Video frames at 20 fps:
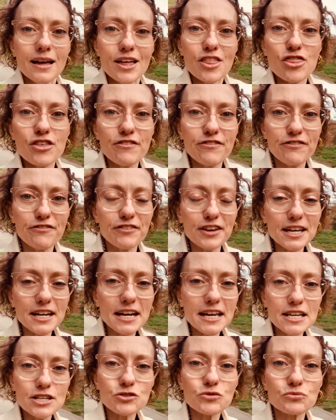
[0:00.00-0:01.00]
the fit
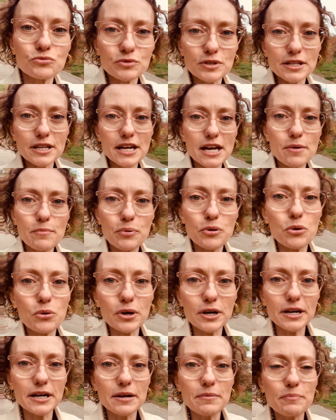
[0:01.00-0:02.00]
is really
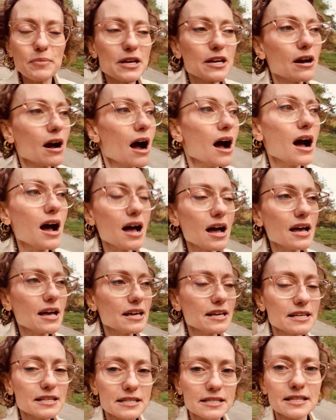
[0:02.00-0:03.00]
important
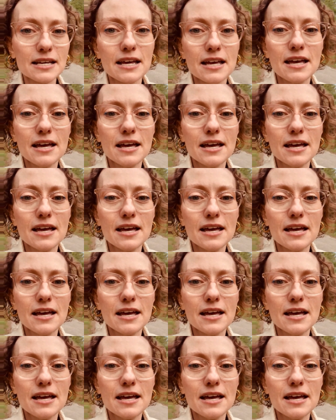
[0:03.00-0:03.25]
because